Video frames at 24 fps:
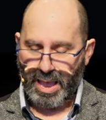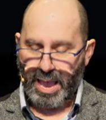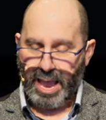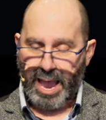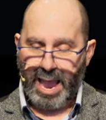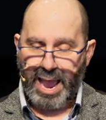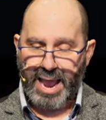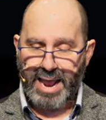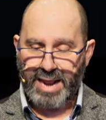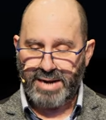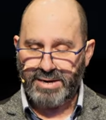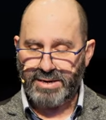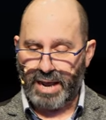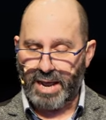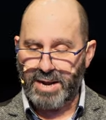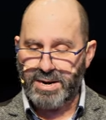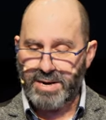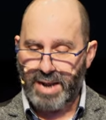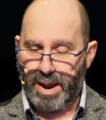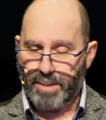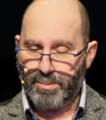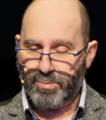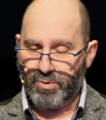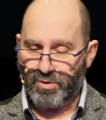And a
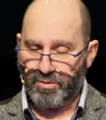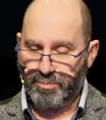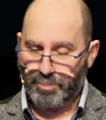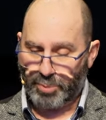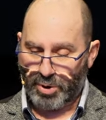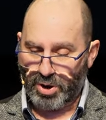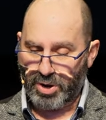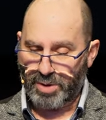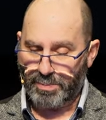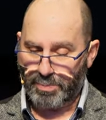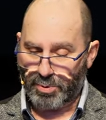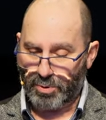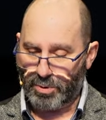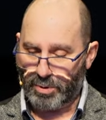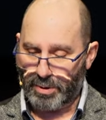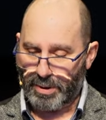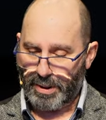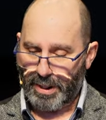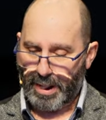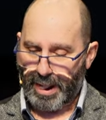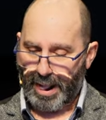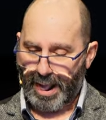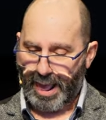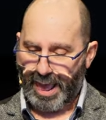number of people
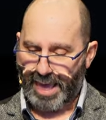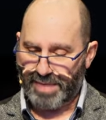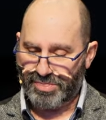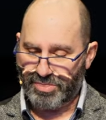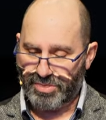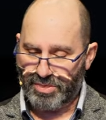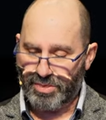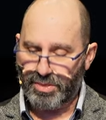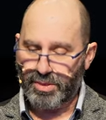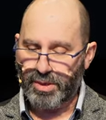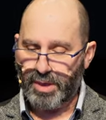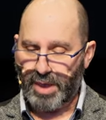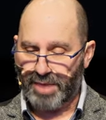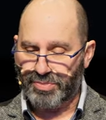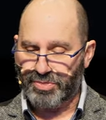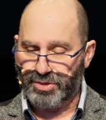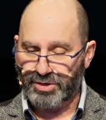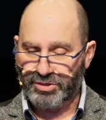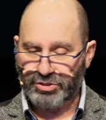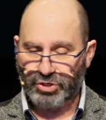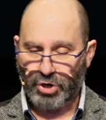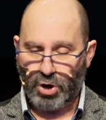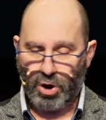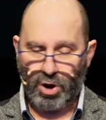at
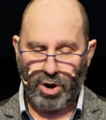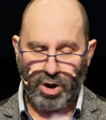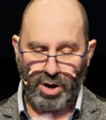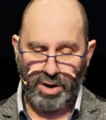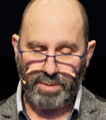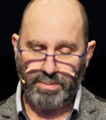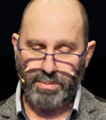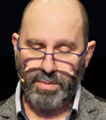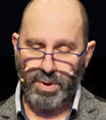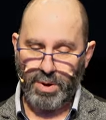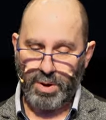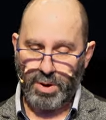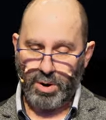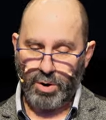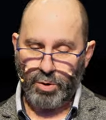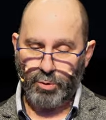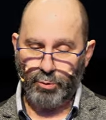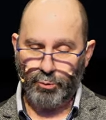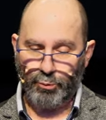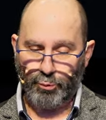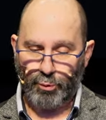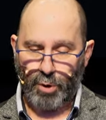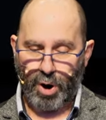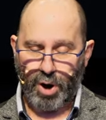the time
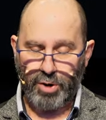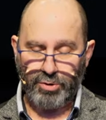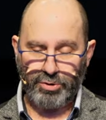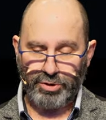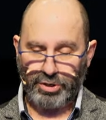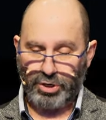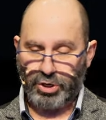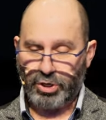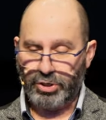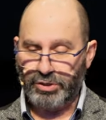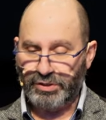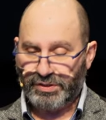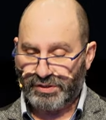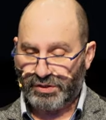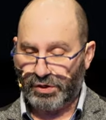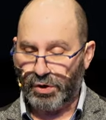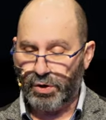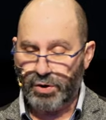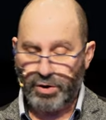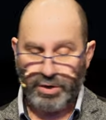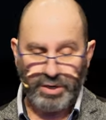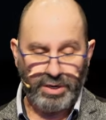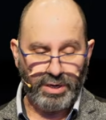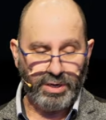wrote
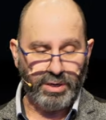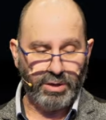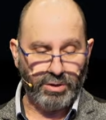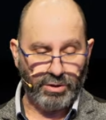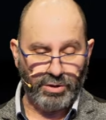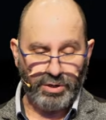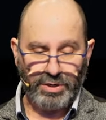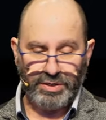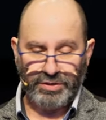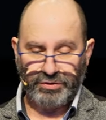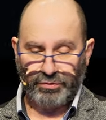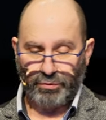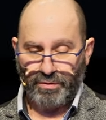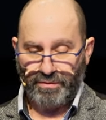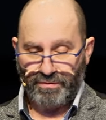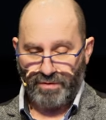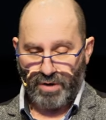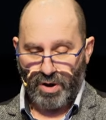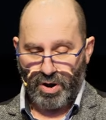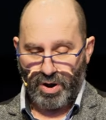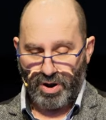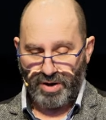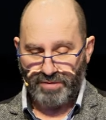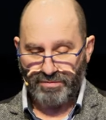concerning these
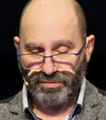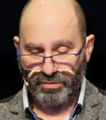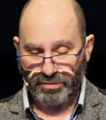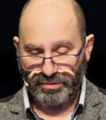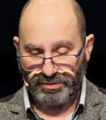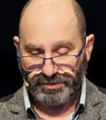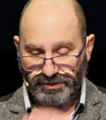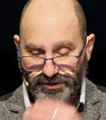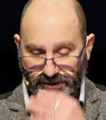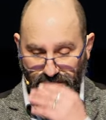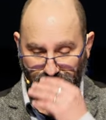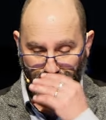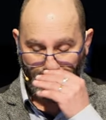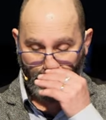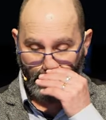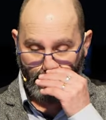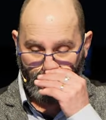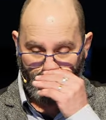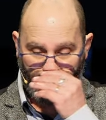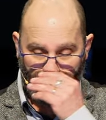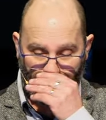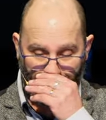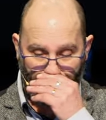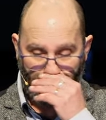revivals.
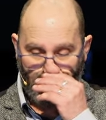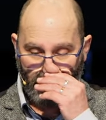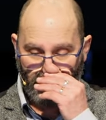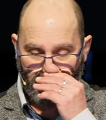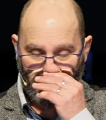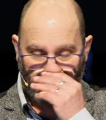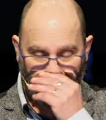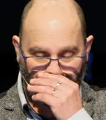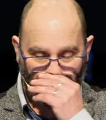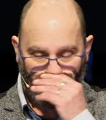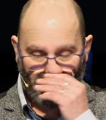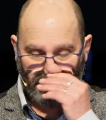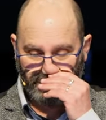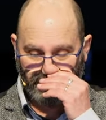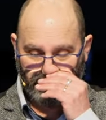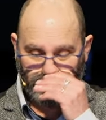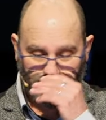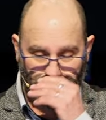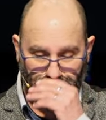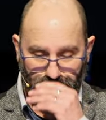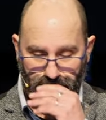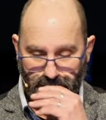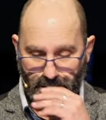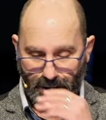And
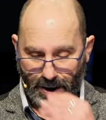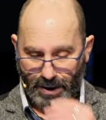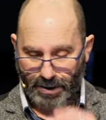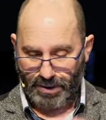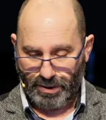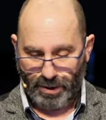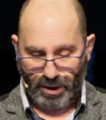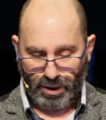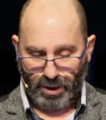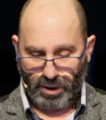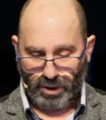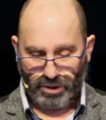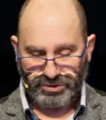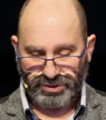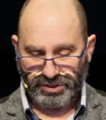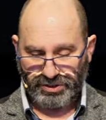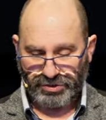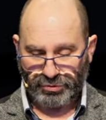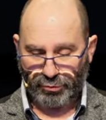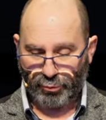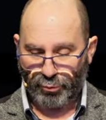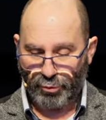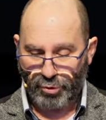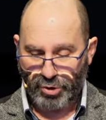I'll
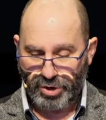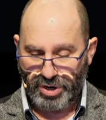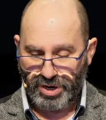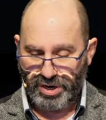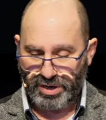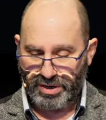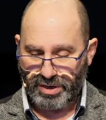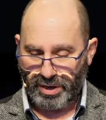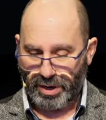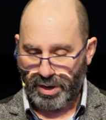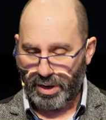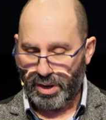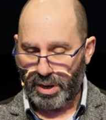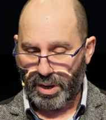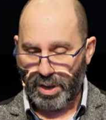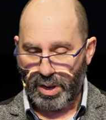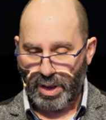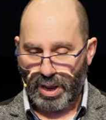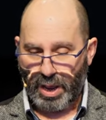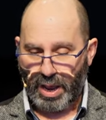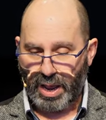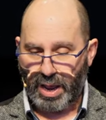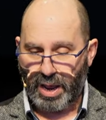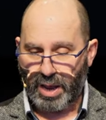just read
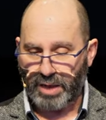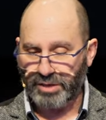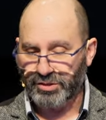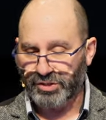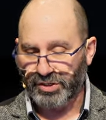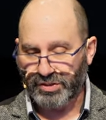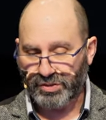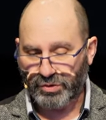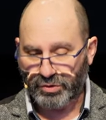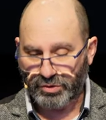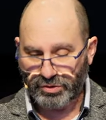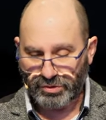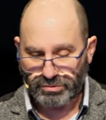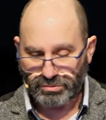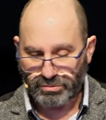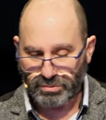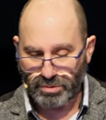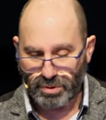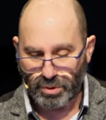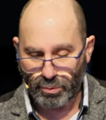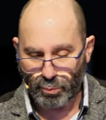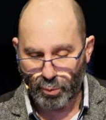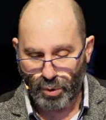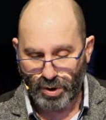just
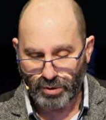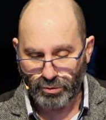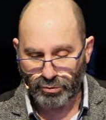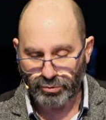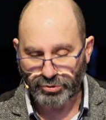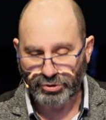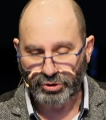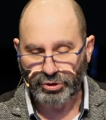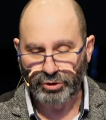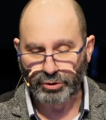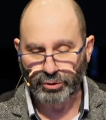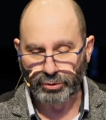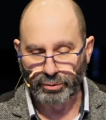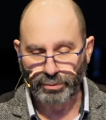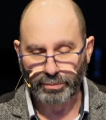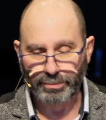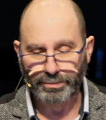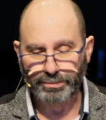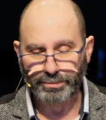one or two.